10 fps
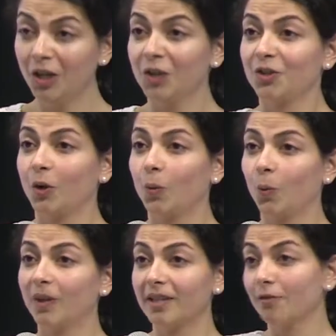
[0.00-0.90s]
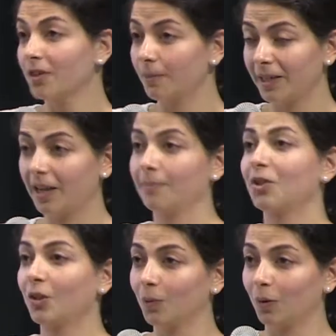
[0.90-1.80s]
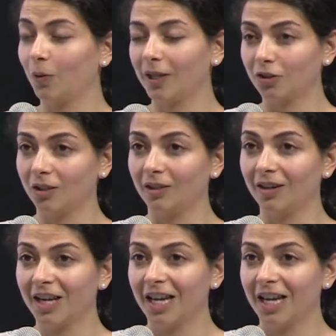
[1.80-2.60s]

So whenever somebody comes to you with a question,